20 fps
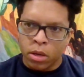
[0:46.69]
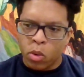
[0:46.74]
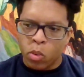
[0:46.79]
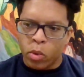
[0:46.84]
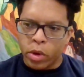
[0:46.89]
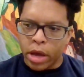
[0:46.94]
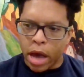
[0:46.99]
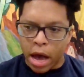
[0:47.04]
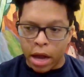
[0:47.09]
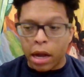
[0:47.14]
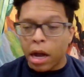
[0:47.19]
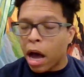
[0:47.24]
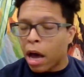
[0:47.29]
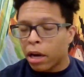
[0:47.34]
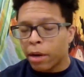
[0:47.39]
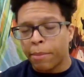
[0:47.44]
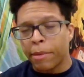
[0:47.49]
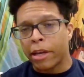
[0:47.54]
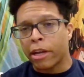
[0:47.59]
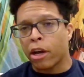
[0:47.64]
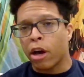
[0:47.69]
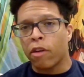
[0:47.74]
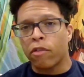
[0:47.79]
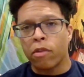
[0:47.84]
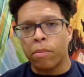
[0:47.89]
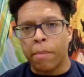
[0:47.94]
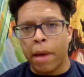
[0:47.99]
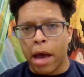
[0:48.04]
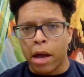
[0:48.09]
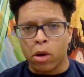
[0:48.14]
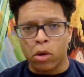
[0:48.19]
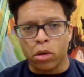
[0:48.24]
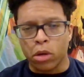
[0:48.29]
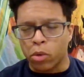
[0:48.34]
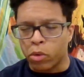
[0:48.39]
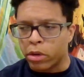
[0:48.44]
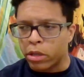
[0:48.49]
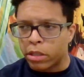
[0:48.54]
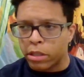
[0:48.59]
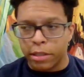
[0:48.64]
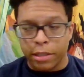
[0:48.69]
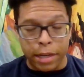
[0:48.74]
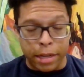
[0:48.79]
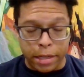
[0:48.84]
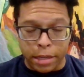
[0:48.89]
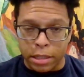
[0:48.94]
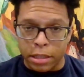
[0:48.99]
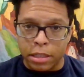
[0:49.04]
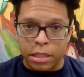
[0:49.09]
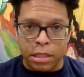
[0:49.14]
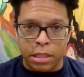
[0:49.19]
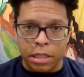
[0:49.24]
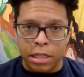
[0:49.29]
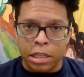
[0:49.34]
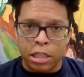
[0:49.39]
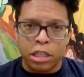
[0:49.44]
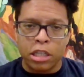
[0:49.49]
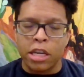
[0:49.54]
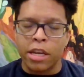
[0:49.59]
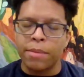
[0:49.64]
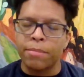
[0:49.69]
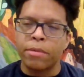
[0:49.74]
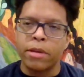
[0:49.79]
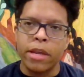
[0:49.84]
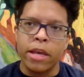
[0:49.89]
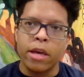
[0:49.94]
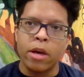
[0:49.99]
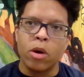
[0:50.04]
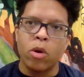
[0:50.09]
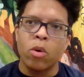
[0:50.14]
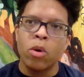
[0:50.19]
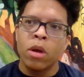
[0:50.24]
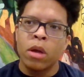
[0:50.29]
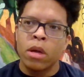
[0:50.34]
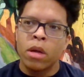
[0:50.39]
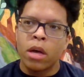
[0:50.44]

We got Connor McGovern back on a ridiculously cheap deal.